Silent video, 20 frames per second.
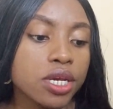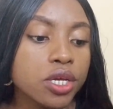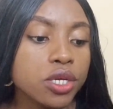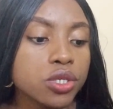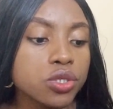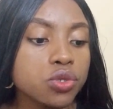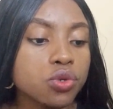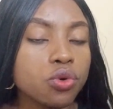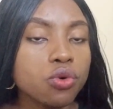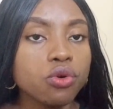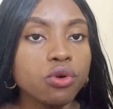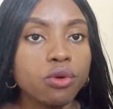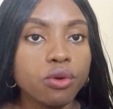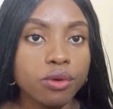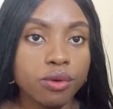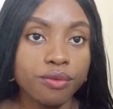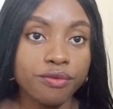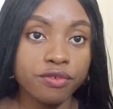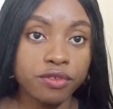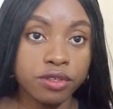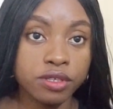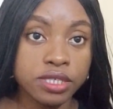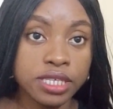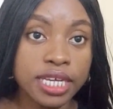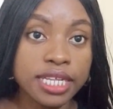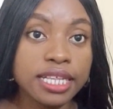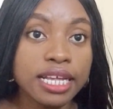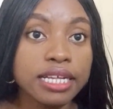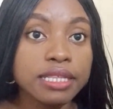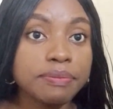So we've said
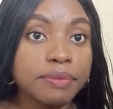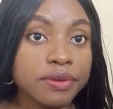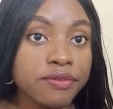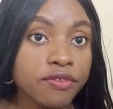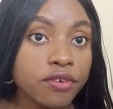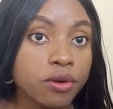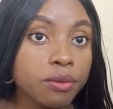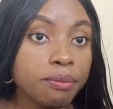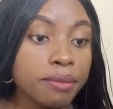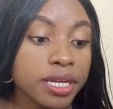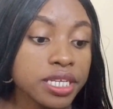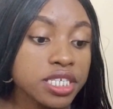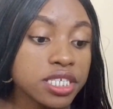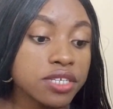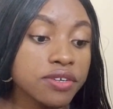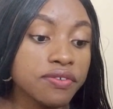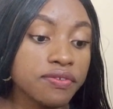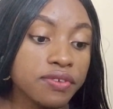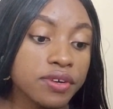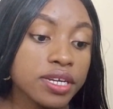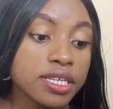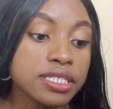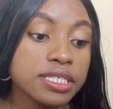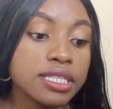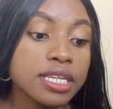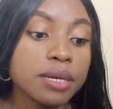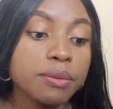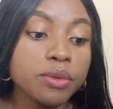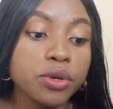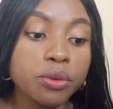that before, merging the first
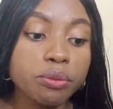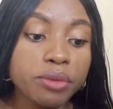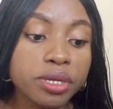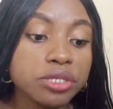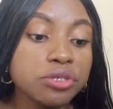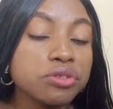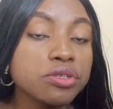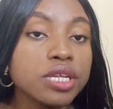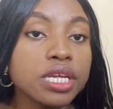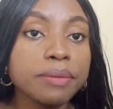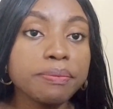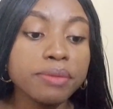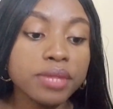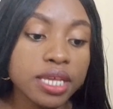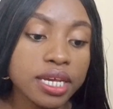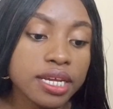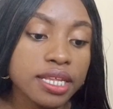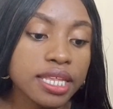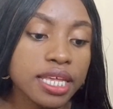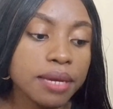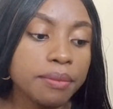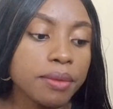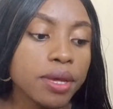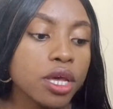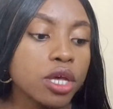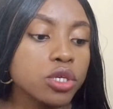name, your middle name, nickname.